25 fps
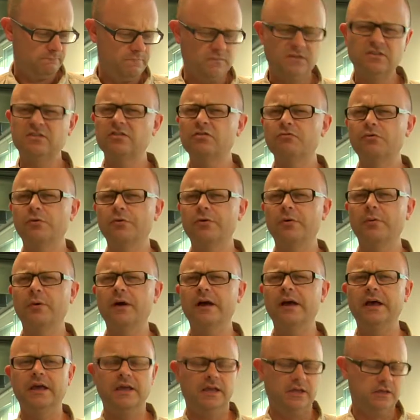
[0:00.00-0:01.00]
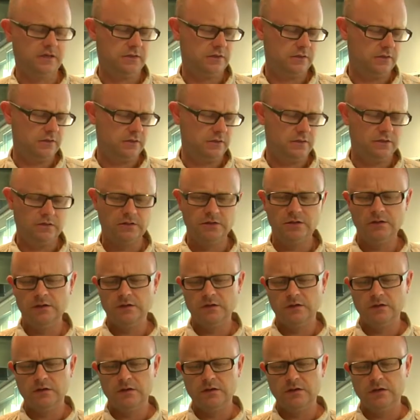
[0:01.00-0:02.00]
Just threw it away.
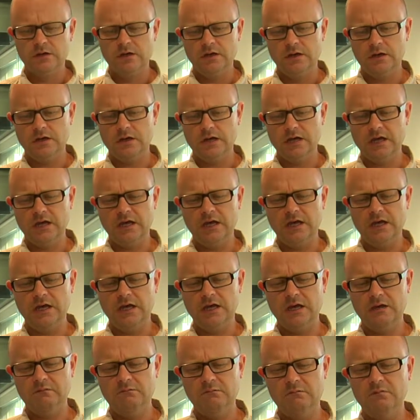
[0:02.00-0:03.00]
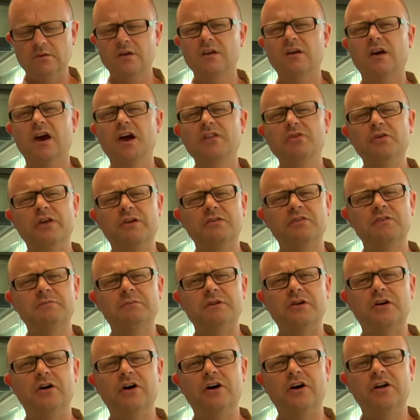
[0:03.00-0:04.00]
I thought it was a
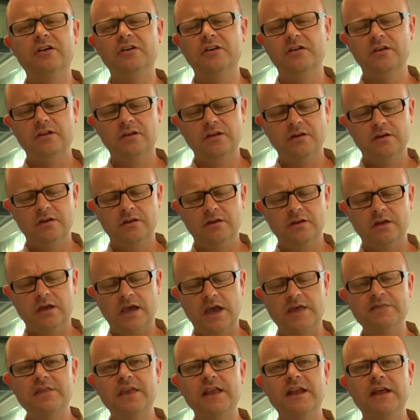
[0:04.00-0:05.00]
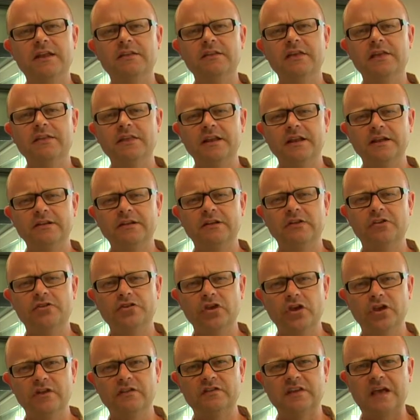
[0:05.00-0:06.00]
bit odd. And then it did a
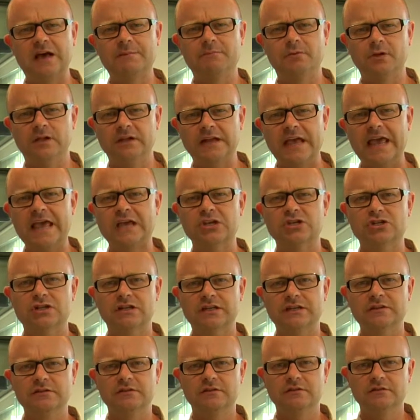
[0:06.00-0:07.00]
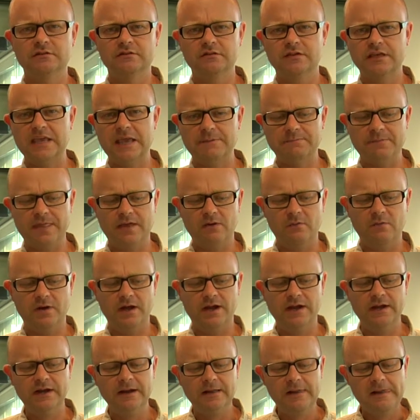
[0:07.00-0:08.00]
third sample and actually kept that
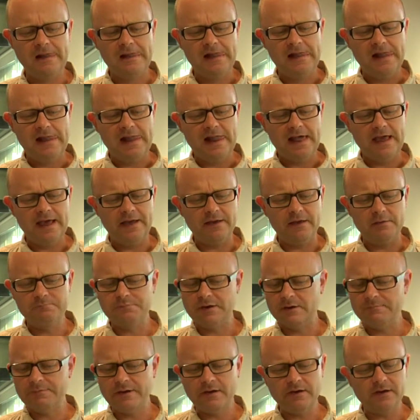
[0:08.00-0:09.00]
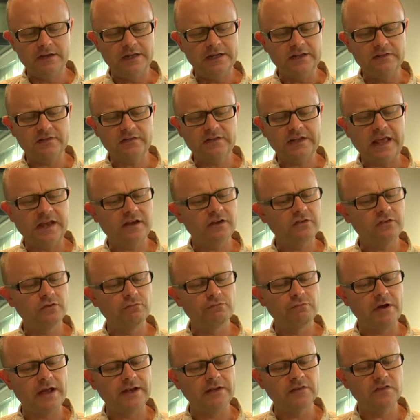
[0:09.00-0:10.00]
one. But apparently it's standard to
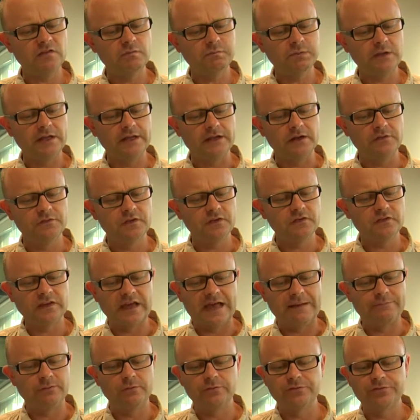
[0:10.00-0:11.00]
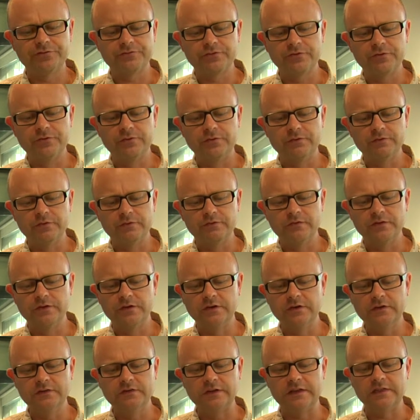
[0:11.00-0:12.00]
run a split of your sample through
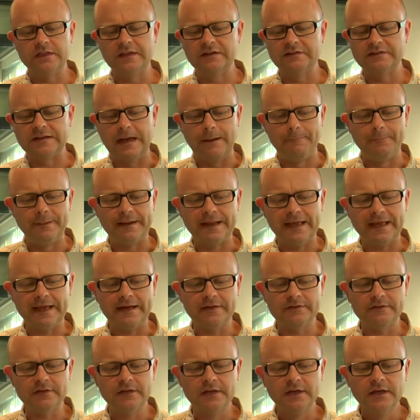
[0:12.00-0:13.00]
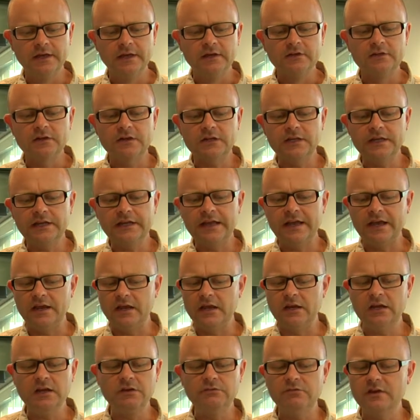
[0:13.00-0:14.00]
first and then dump it out to clean out
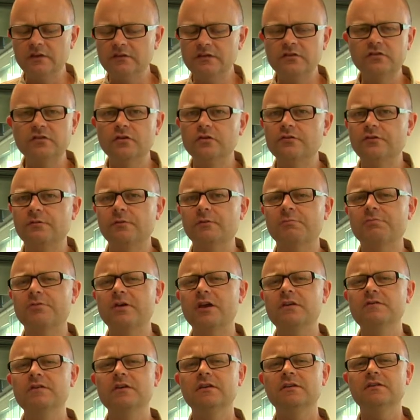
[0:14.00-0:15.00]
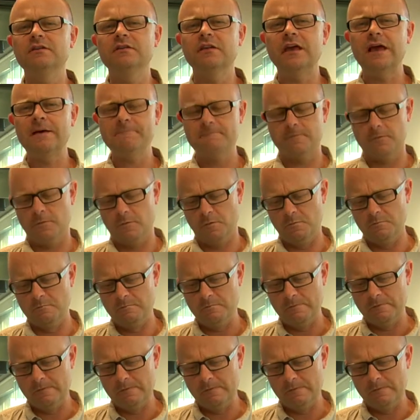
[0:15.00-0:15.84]
any residue from a previous sample.